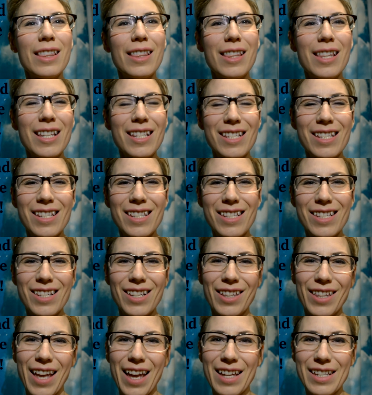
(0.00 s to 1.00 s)
This is
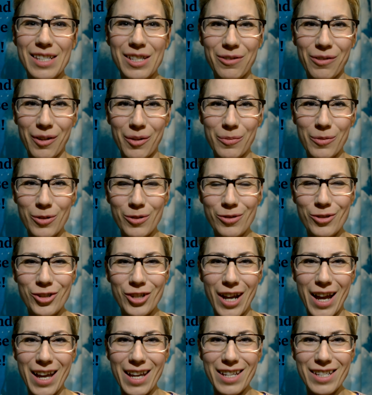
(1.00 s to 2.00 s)
Celeste from
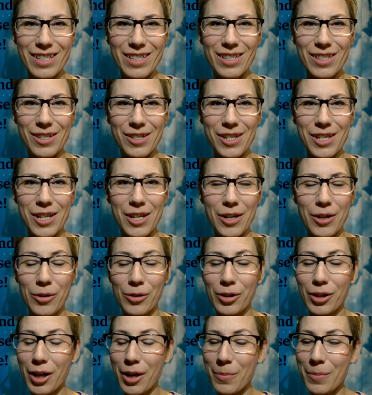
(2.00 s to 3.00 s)
Ujjayi
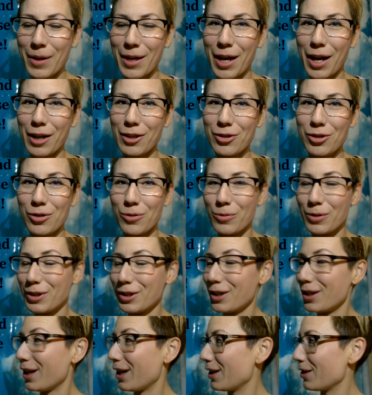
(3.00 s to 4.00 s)
Studio coming at you with
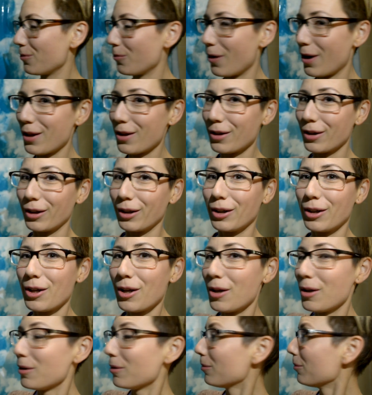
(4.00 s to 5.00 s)
today's weather.
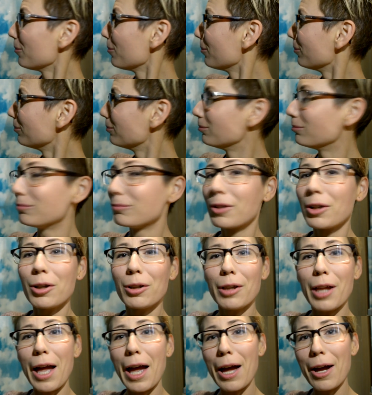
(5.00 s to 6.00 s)

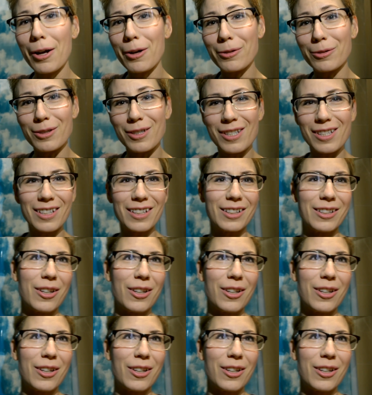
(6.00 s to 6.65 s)
Clouds.